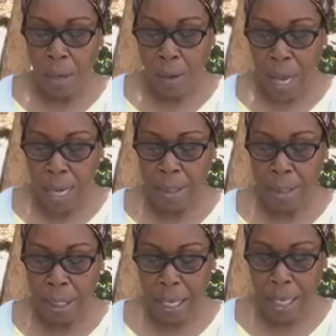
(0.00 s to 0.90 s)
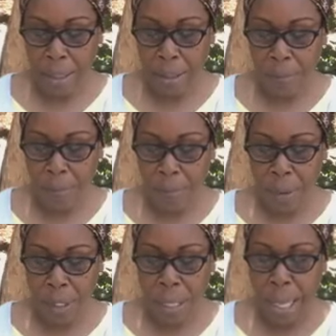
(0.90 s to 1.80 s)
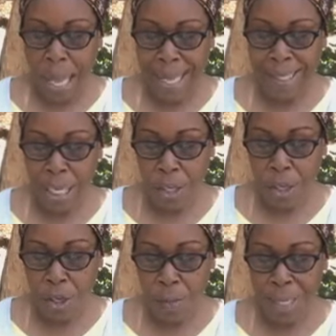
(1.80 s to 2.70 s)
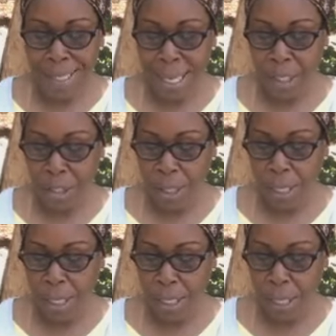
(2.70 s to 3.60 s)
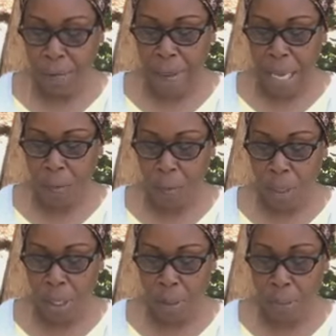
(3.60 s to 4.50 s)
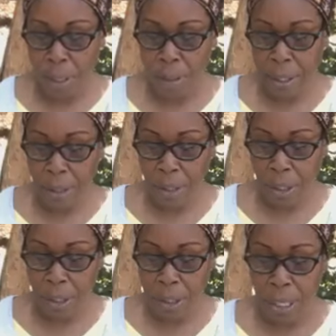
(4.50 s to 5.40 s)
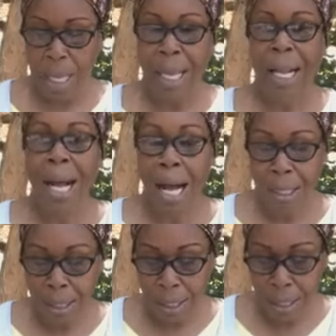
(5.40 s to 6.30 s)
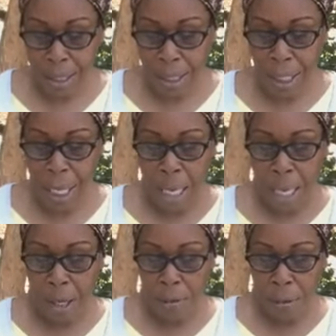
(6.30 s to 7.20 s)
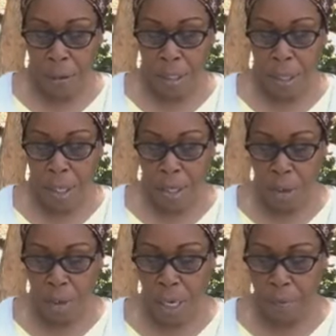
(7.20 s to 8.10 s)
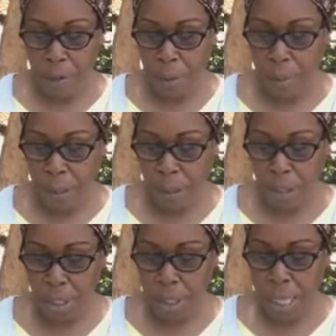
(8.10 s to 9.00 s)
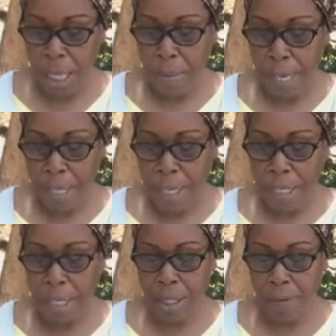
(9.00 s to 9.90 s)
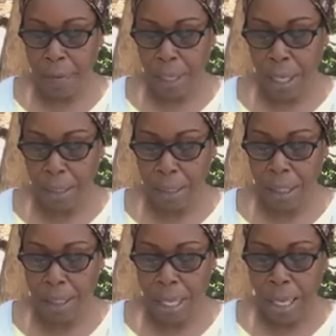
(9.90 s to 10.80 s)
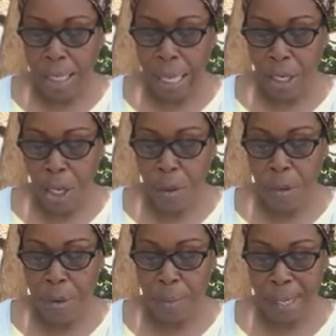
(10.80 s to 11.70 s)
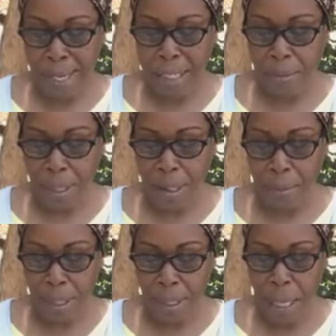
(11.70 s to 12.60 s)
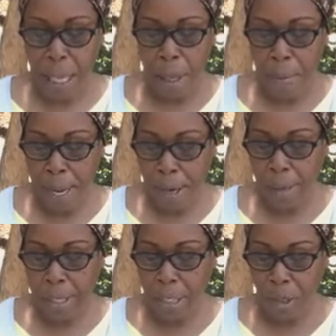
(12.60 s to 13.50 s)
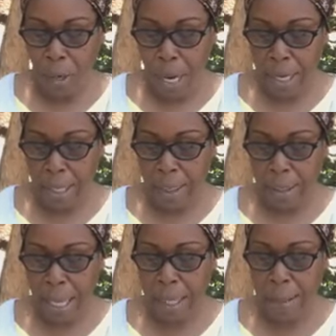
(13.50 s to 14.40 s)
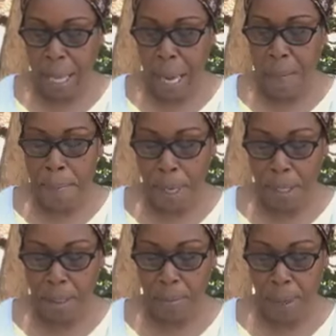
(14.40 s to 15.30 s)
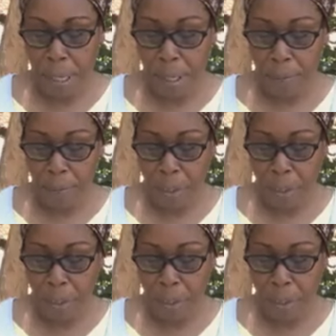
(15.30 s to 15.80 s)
Christ says, as in human nature he lived and worked upon this earth. Constantly, he wore the yoke of submission, meeting the difficulties that human beings must meet, bearing the trials that they must bear.